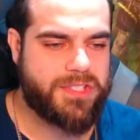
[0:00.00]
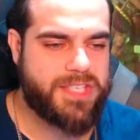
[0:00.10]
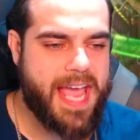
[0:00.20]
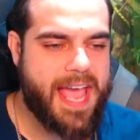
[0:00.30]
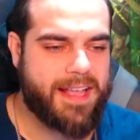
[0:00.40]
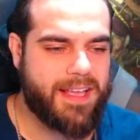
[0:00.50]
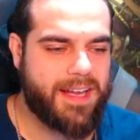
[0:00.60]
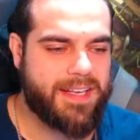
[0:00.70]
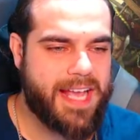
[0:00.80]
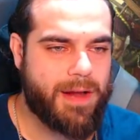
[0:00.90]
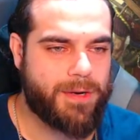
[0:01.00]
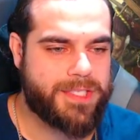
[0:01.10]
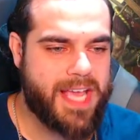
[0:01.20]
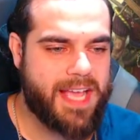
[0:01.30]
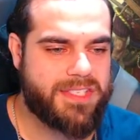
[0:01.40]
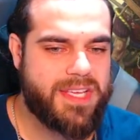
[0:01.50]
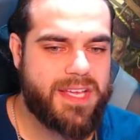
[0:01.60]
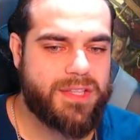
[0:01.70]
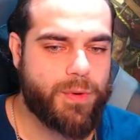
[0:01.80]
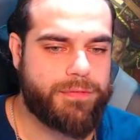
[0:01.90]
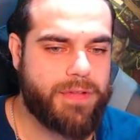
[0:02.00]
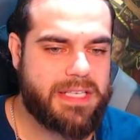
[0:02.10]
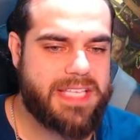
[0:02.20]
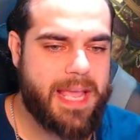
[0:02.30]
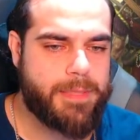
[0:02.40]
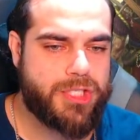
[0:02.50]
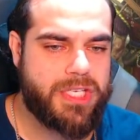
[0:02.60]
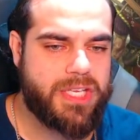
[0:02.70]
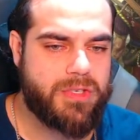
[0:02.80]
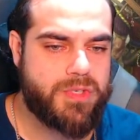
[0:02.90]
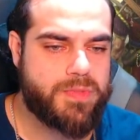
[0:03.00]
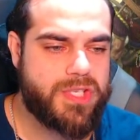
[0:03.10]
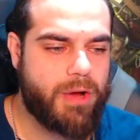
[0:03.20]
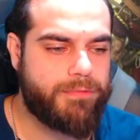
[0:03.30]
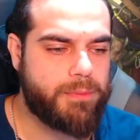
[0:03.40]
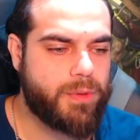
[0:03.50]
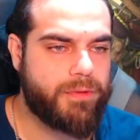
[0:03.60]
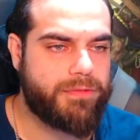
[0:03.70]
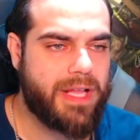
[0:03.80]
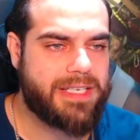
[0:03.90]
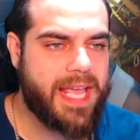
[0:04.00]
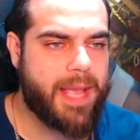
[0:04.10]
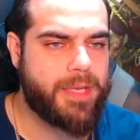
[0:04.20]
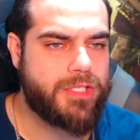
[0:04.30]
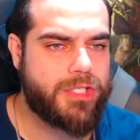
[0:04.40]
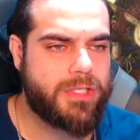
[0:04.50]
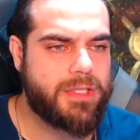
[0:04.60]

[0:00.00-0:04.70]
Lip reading: attack and counterattacks. The reflect damage, he kills himself from the reflect damage.